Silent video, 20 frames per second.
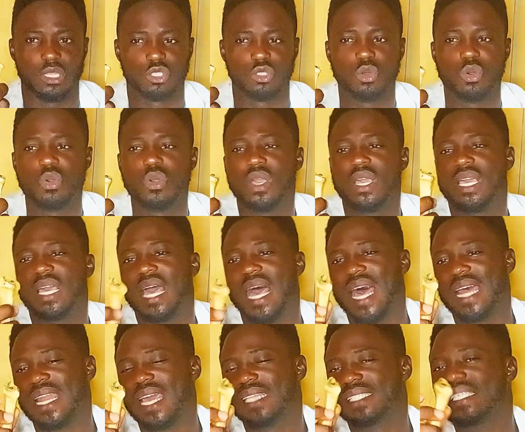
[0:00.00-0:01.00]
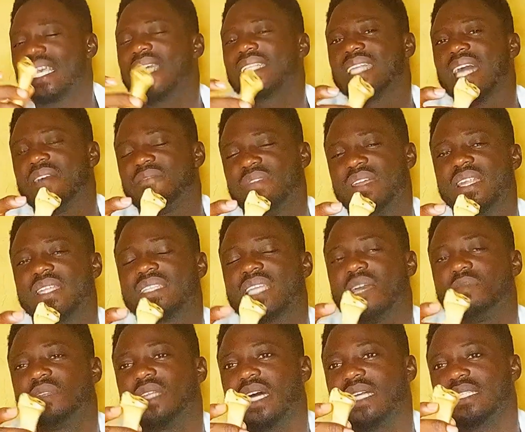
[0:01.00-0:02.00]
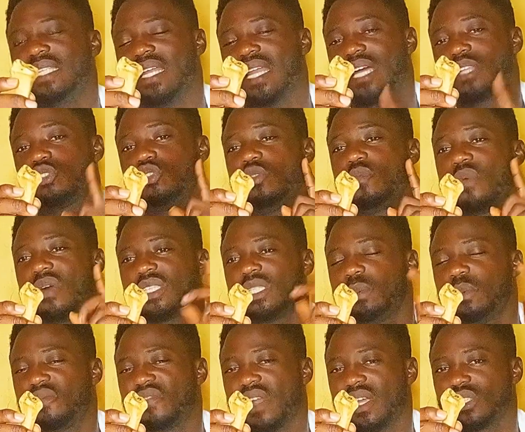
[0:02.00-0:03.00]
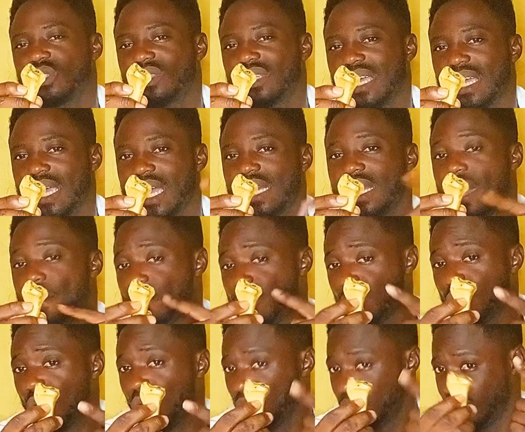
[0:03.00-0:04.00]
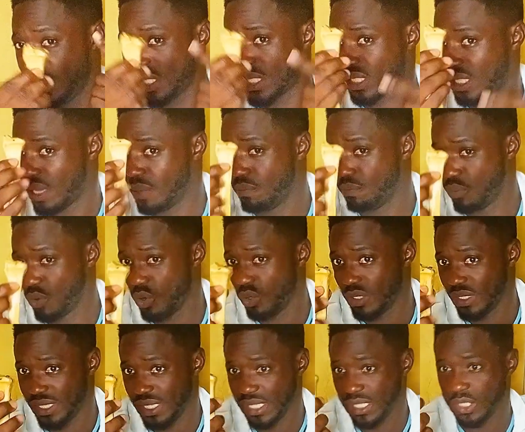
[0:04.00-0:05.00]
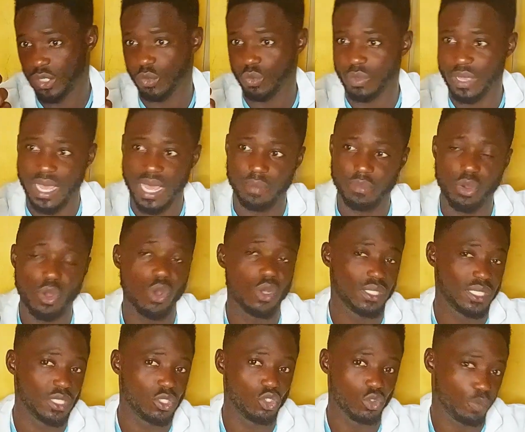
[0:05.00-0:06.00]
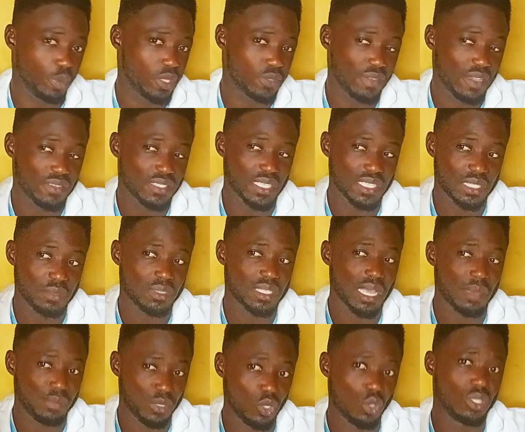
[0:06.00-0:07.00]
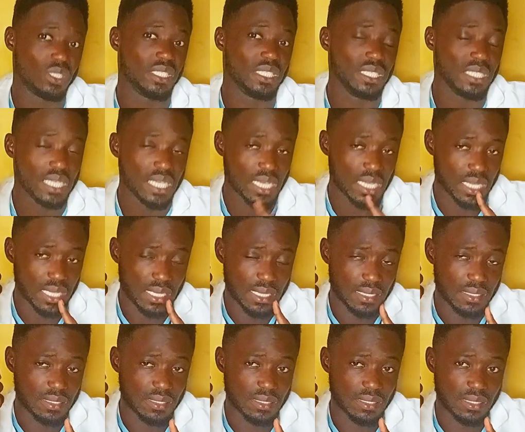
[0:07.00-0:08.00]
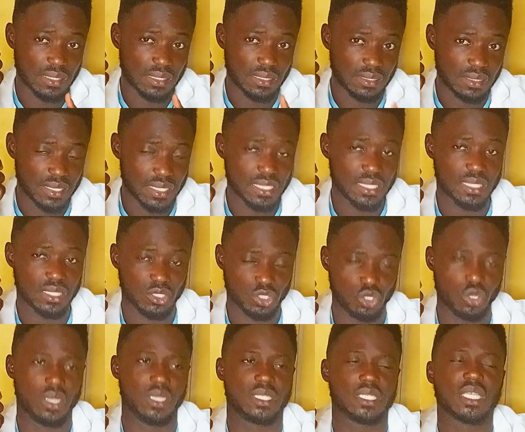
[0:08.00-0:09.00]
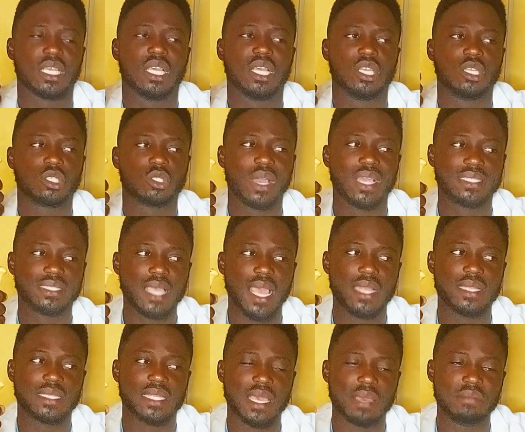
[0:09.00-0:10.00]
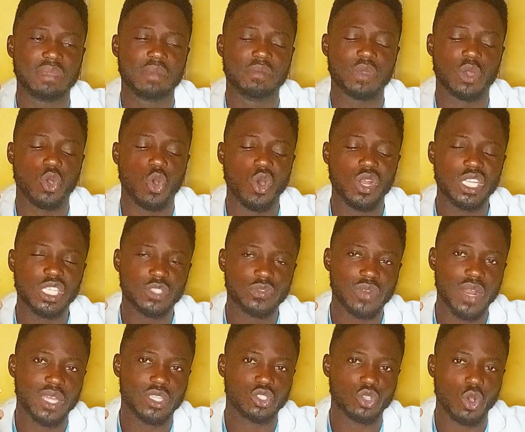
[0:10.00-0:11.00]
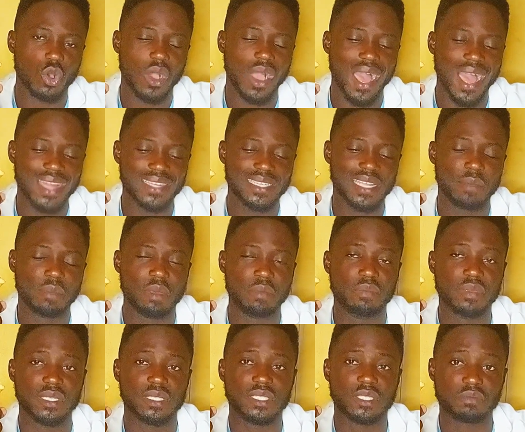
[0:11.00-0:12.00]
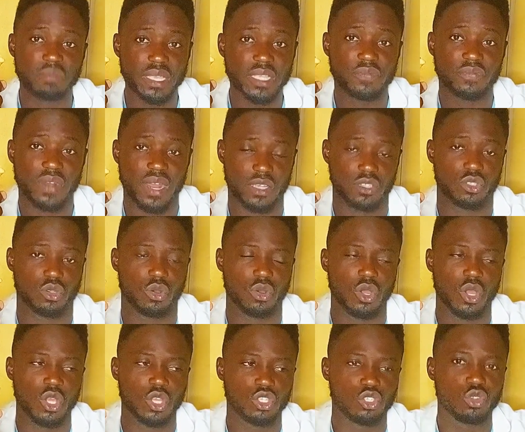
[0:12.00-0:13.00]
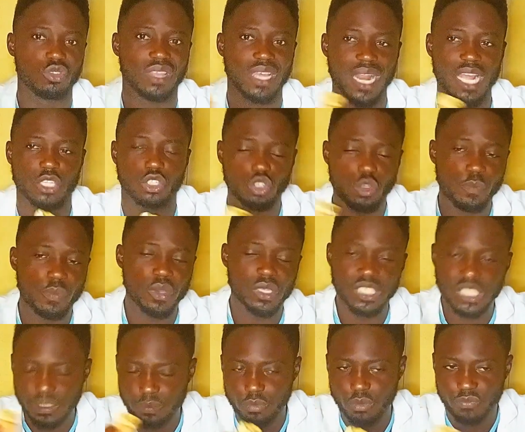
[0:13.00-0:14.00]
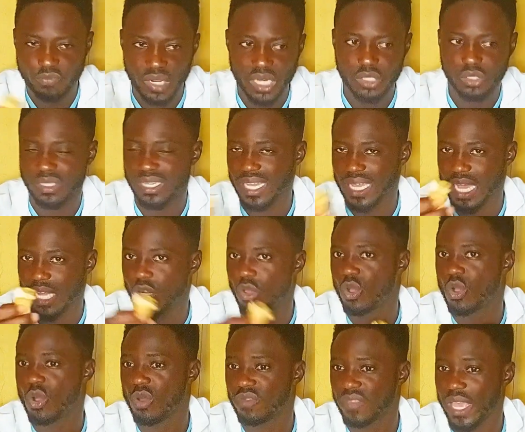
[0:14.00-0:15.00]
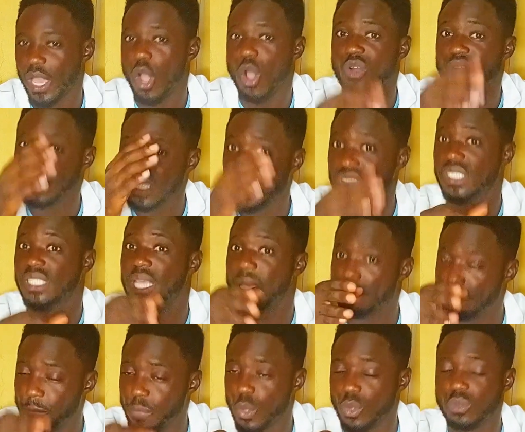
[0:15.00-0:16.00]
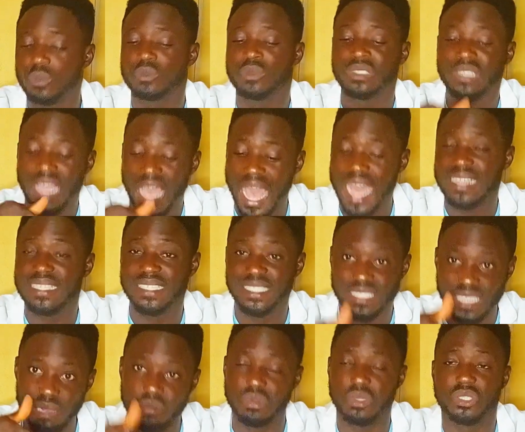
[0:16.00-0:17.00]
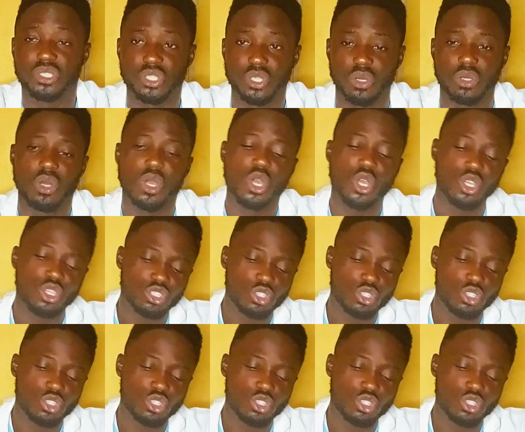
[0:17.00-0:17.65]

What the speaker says: So, and I said that very time that there are two possible fractures that can happen on this same bone, this where I'm holding 2.5 centimeter below the wrist joint. So I said there may be Colles fracture and there may be Smith fracture. So there are two possible fractures that can occur there on the same bone at the same region.